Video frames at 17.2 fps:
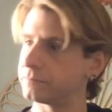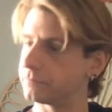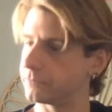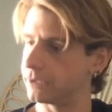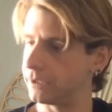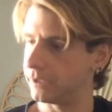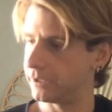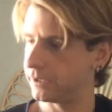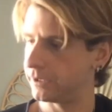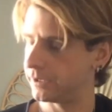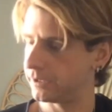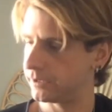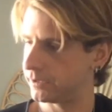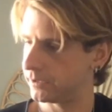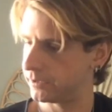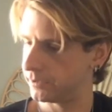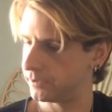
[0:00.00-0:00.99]

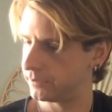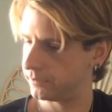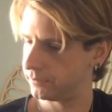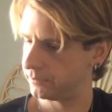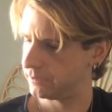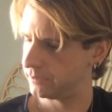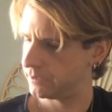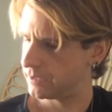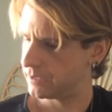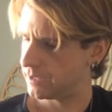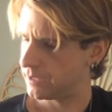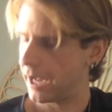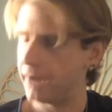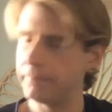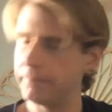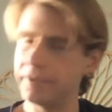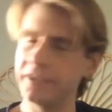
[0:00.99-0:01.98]
Uh, I
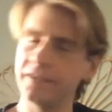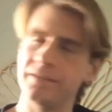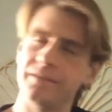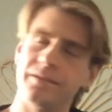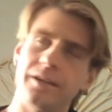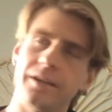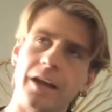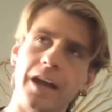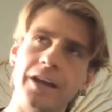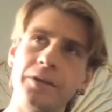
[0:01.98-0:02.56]
mean, I